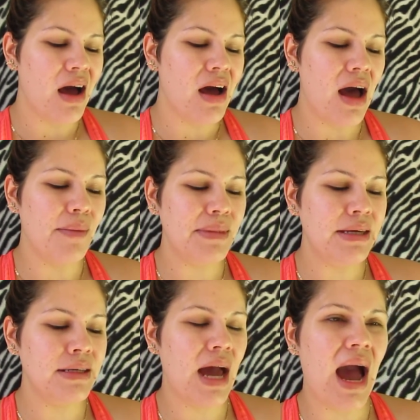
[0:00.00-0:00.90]
I
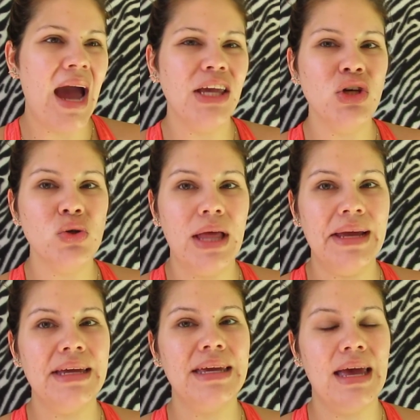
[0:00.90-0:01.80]
mean,
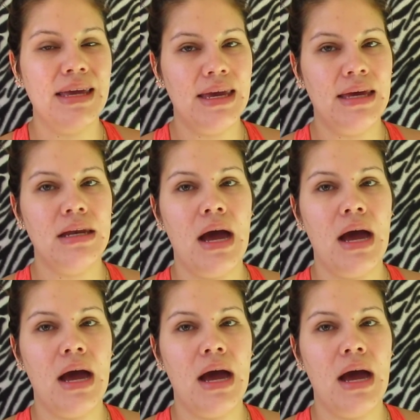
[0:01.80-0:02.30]
again,